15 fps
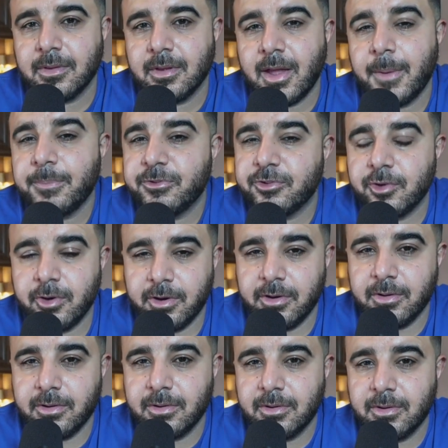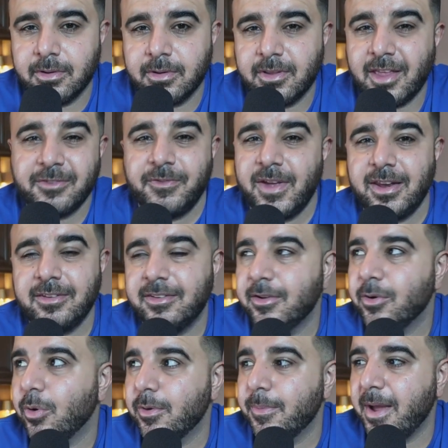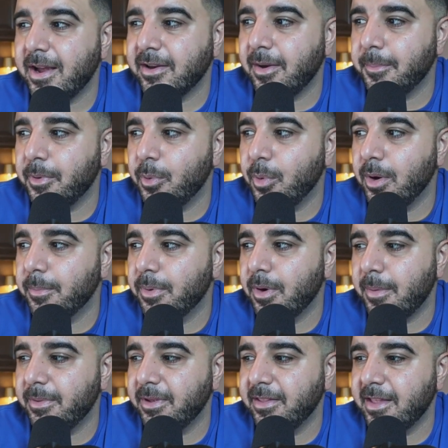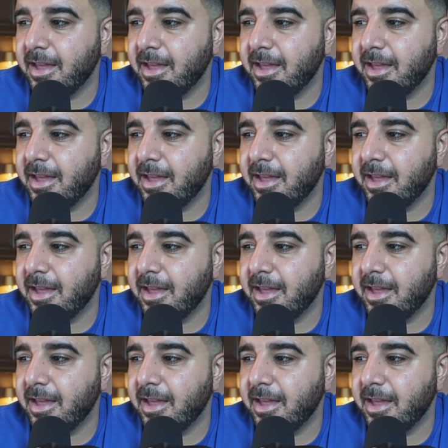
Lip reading: Absurd. That's fantasy quarterback number one probably in the